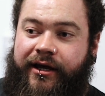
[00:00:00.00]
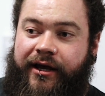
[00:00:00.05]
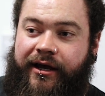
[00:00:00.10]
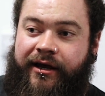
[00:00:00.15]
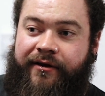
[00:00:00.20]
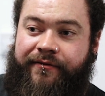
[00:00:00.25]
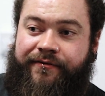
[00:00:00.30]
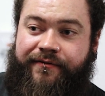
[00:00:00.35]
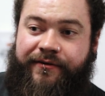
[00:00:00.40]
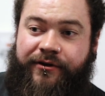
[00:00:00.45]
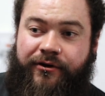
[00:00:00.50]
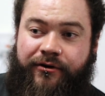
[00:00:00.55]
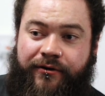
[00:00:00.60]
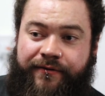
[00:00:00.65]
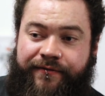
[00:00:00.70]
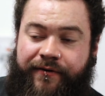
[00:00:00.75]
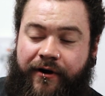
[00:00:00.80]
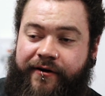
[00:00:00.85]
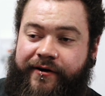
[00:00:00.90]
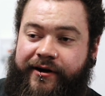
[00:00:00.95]
If you're
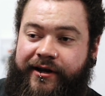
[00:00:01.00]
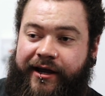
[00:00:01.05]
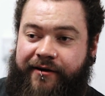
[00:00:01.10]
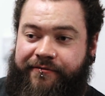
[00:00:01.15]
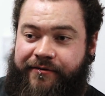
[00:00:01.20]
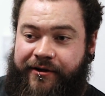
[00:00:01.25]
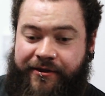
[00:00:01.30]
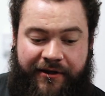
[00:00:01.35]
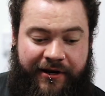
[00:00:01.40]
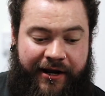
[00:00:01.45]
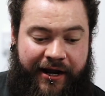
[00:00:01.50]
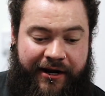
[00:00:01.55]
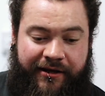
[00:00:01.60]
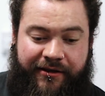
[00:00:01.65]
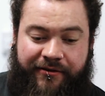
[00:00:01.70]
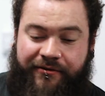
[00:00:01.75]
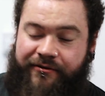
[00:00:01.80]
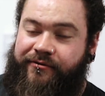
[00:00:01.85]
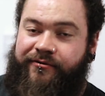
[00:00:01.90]
firing everything at it